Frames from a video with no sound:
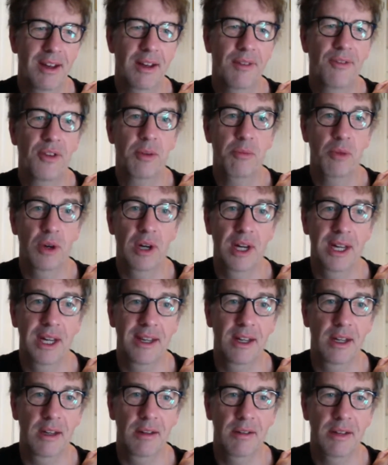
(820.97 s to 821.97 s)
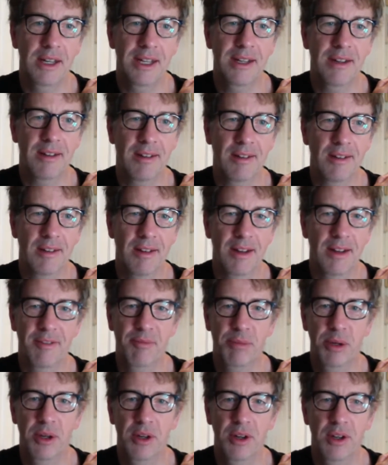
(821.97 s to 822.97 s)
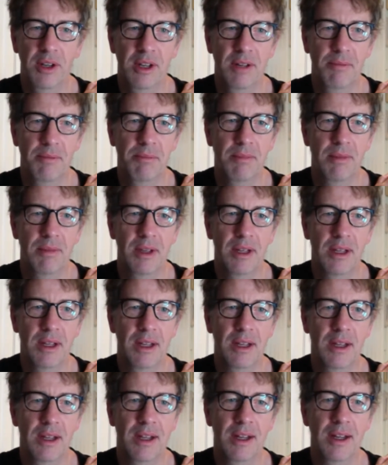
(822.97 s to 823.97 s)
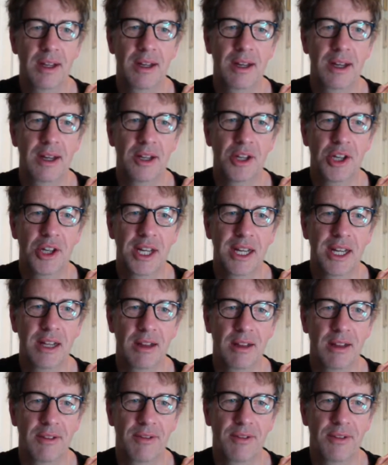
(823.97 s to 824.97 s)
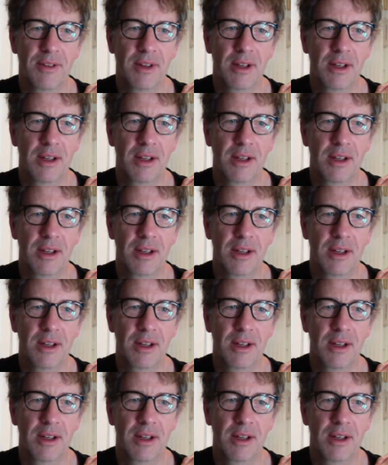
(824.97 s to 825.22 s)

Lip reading: from what I know, he doesn't sort of put on a shield of